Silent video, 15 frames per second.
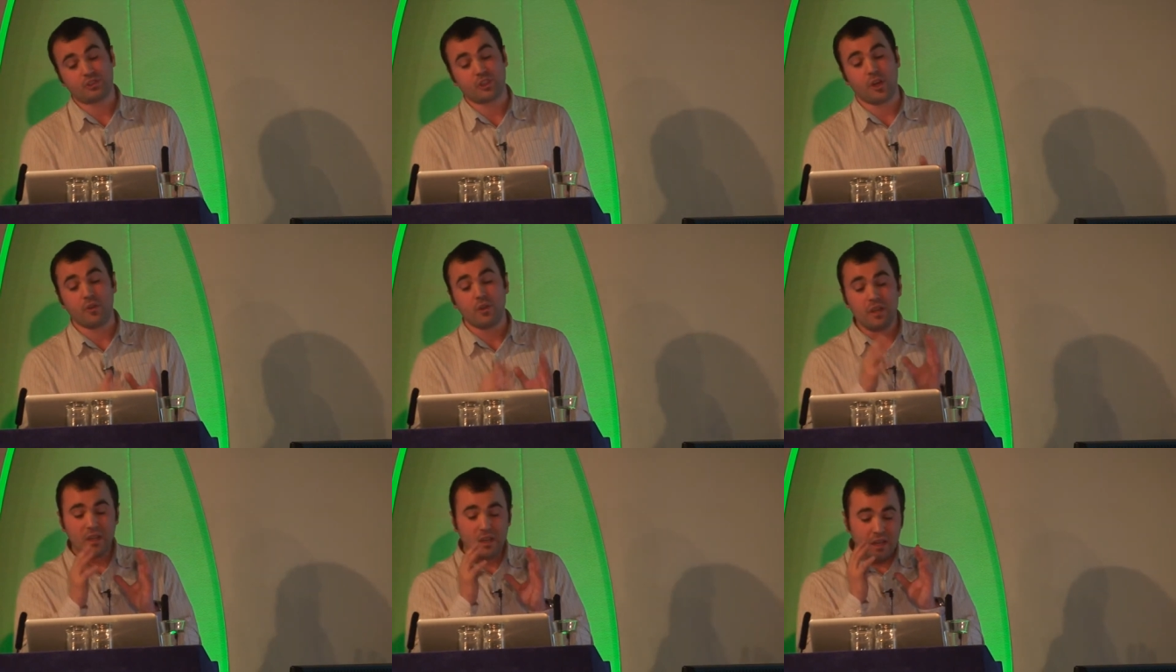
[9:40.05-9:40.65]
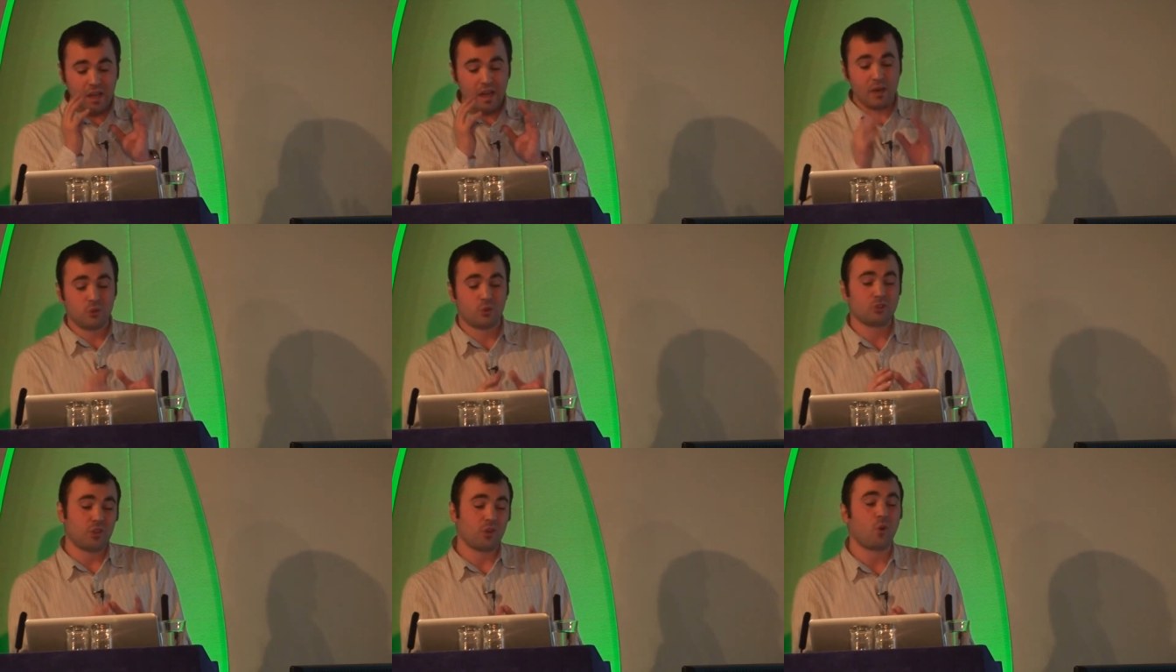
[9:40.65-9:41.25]
So, and it's
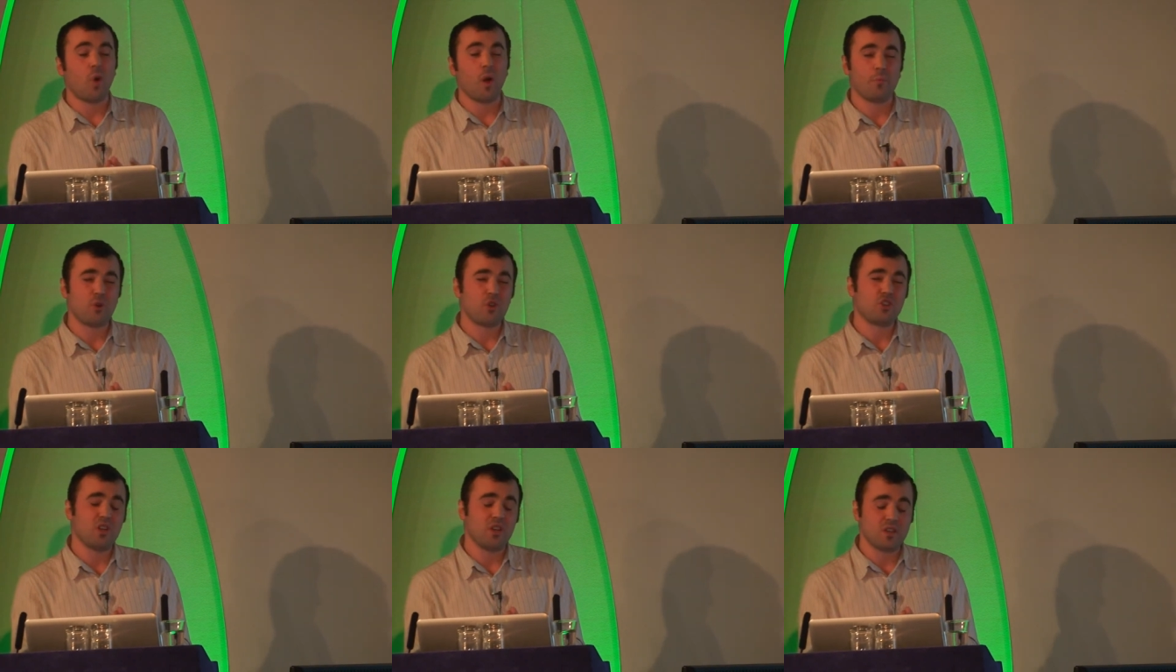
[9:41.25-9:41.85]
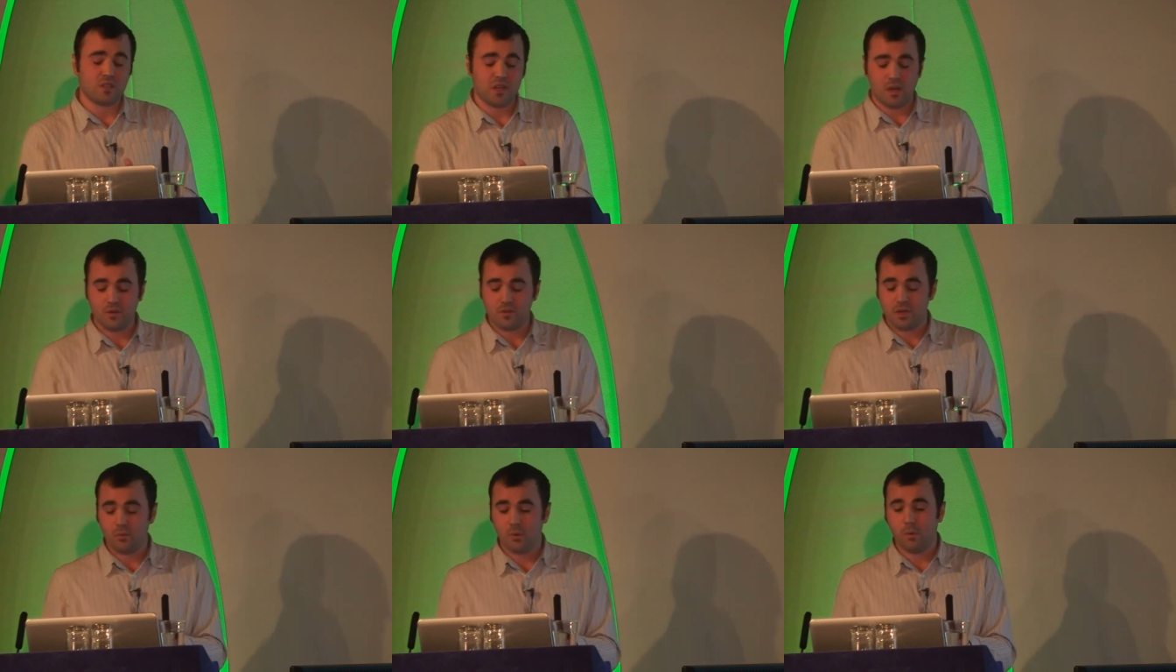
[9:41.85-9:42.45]
also quite pushy and
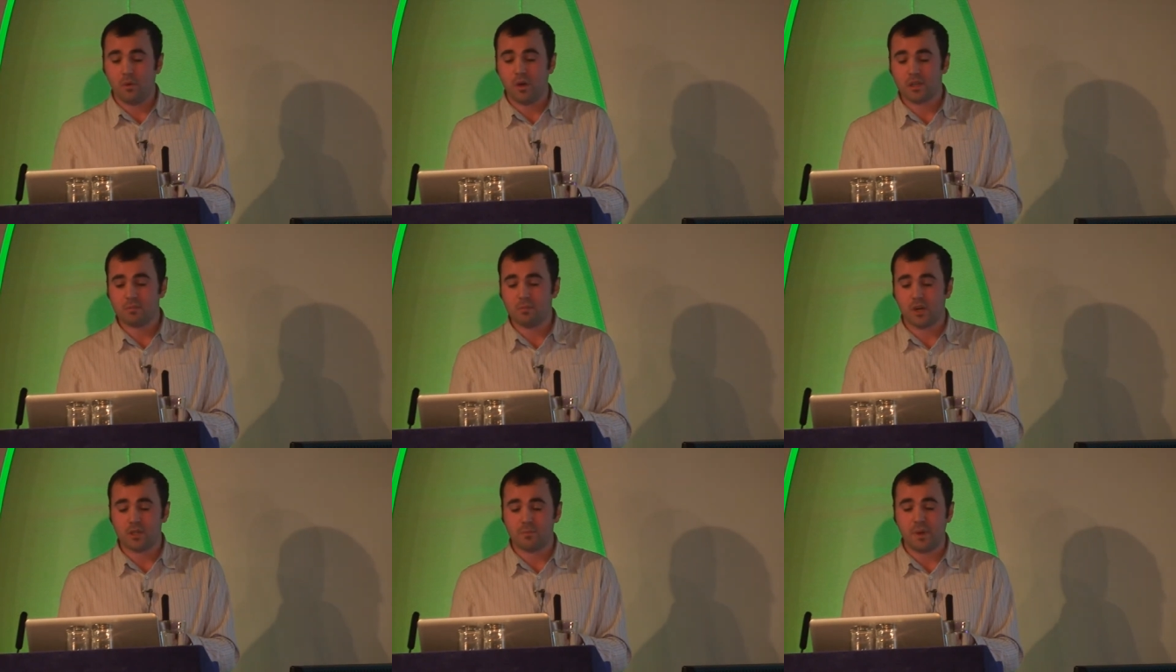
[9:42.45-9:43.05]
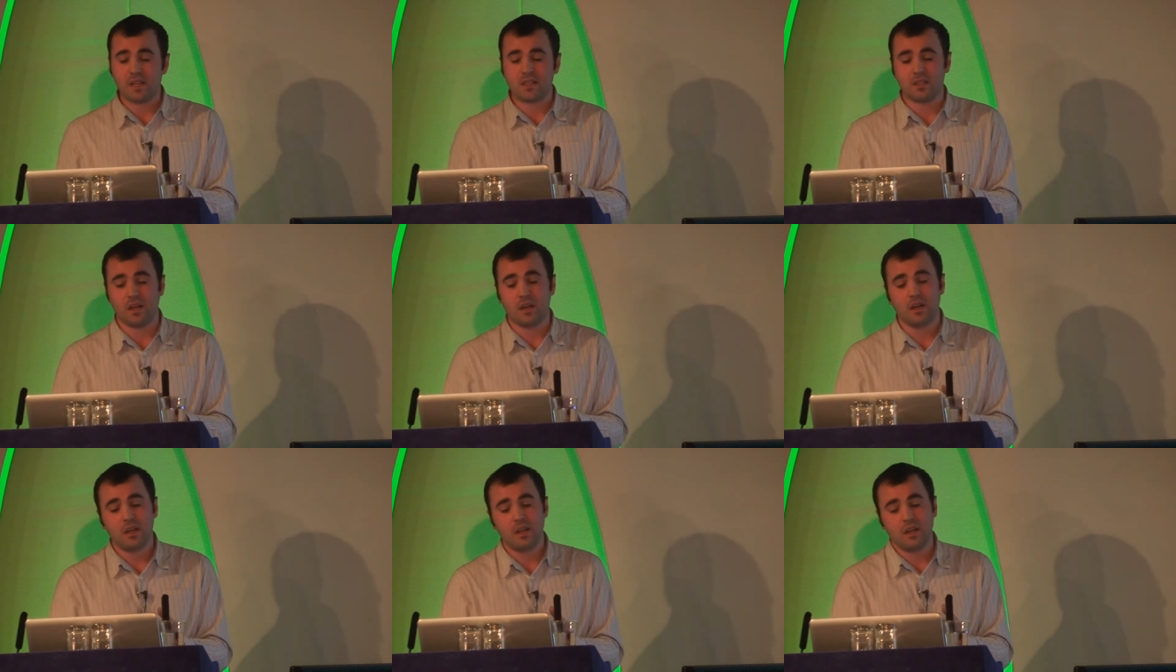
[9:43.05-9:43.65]
salesy. What works much
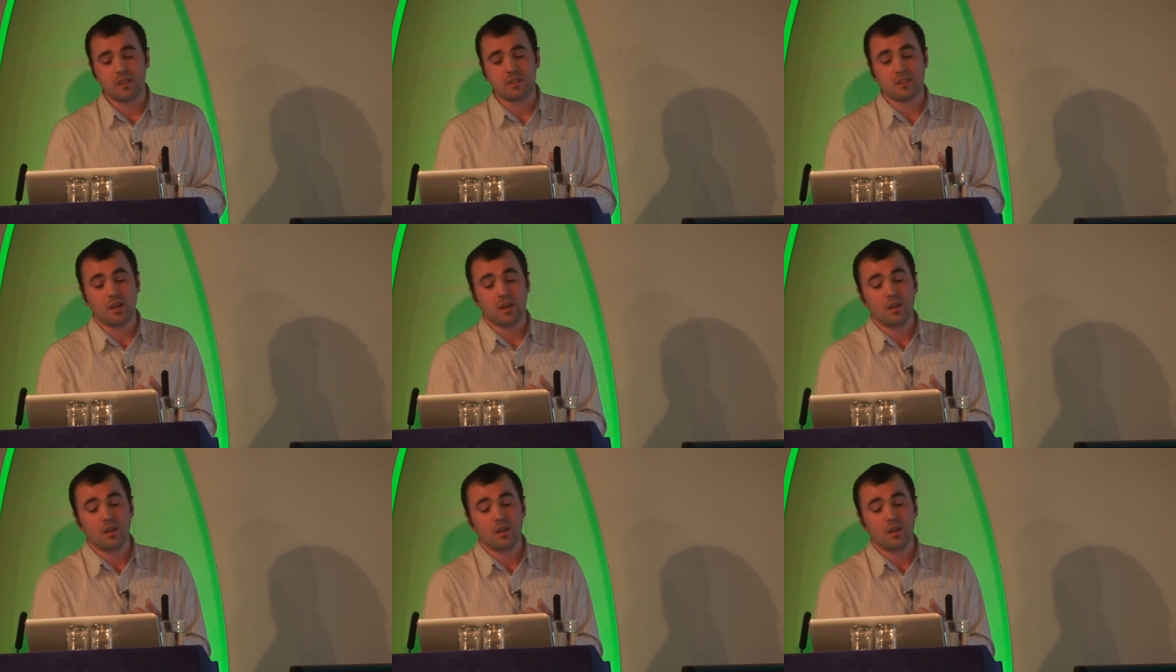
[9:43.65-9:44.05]
better is